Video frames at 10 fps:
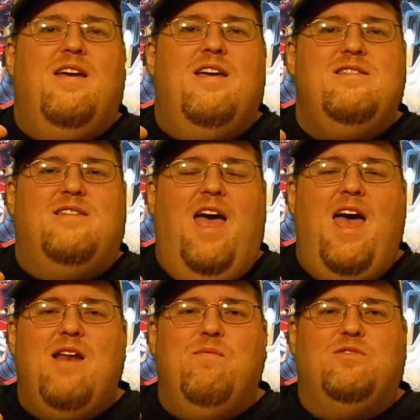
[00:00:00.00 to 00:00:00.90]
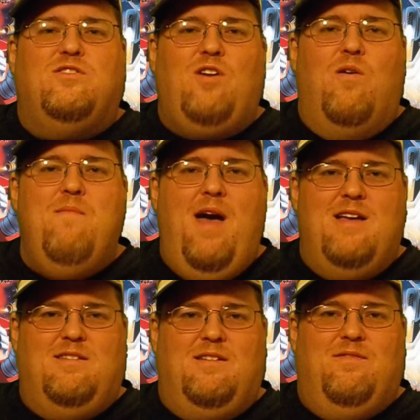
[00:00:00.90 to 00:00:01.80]
His head was so
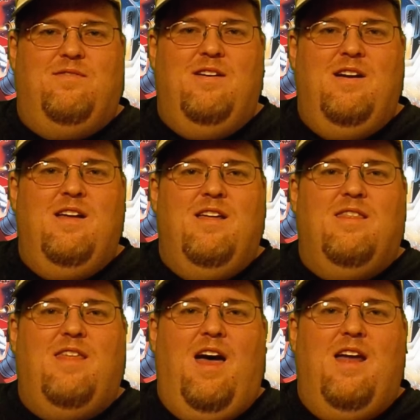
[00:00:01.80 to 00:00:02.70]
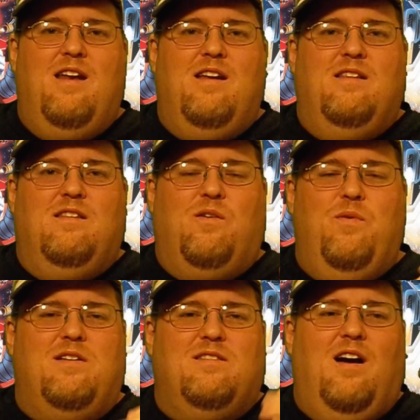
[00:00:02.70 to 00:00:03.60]
massive that the
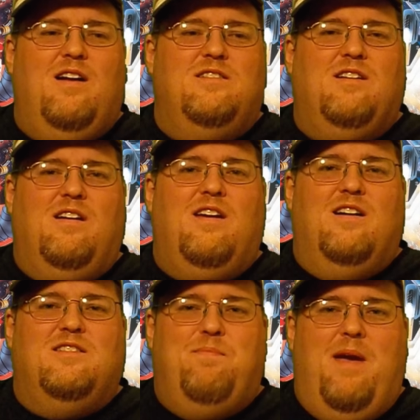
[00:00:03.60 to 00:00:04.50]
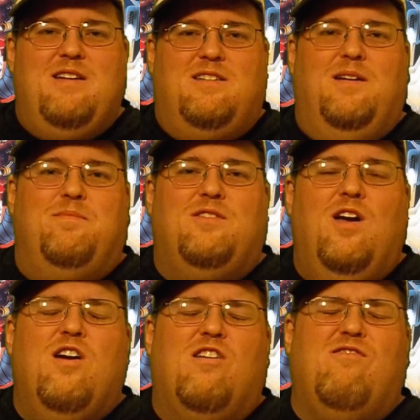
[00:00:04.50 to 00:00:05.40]
Quintesson and Junkion spaceships
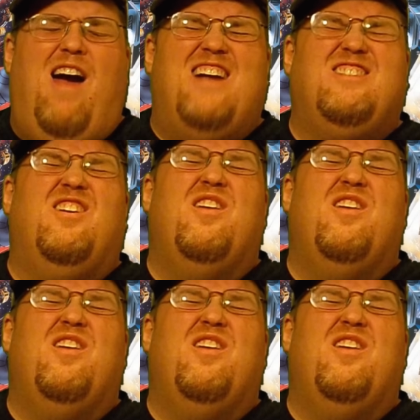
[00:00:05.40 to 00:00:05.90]
crashed